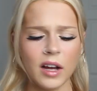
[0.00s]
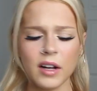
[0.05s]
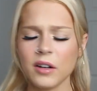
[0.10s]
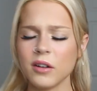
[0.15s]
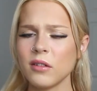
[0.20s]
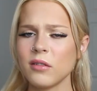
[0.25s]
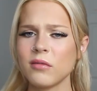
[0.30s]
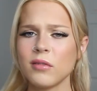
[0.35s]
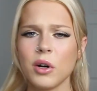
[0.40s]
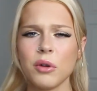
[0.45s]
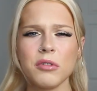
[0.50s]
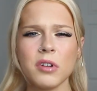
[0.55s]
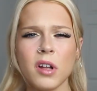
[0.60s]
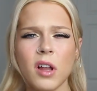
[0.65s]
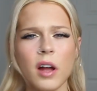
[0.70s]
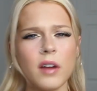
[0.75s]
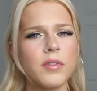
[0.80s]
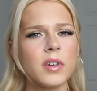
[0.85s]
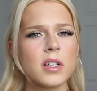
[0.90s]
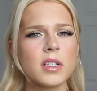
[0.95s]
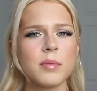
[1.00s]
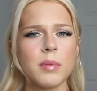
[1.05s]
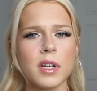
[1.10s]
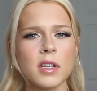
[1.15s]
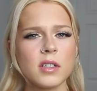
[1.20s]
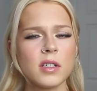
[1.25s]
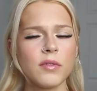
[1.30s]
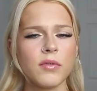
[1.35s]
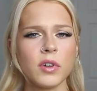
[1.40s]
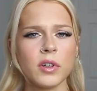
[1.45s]
I don't own a lot of
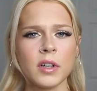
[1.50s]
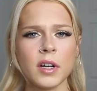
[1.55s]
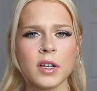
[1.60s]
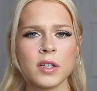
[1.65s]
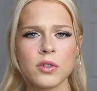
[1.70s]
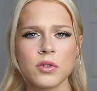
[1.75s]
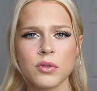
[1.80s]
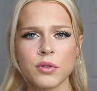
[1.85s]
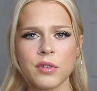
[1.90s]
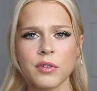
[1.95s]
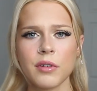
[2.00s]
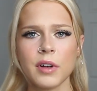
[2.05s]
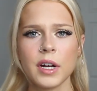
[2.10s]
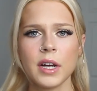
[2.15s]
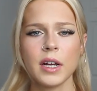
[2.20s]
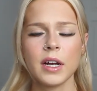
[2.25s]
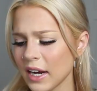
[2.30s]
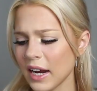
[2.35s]
expensive or nice jewelry.